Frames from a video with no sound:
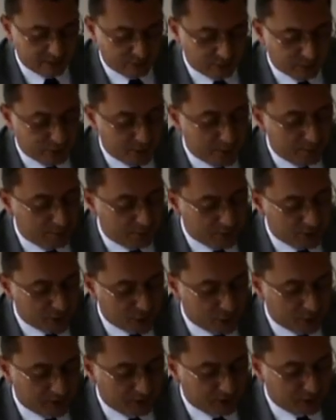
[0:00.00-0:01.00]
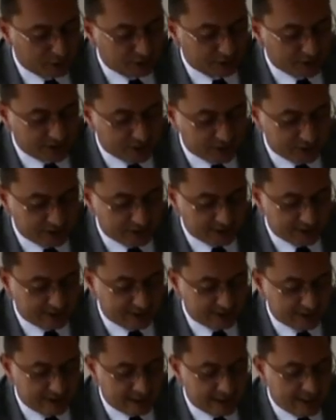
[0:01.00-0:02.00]
to stop issuing new securities
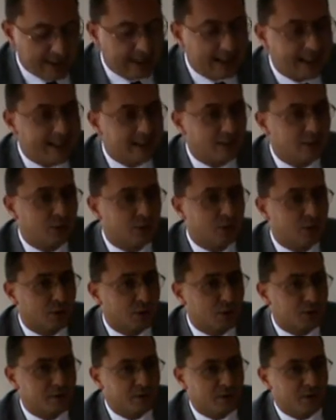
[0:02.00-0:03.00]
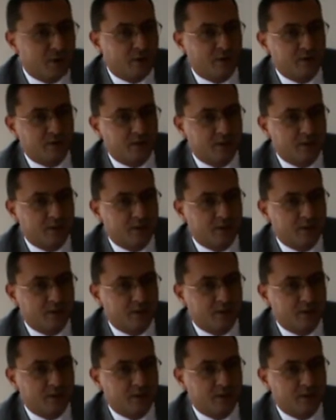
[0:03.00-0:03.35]
and to look for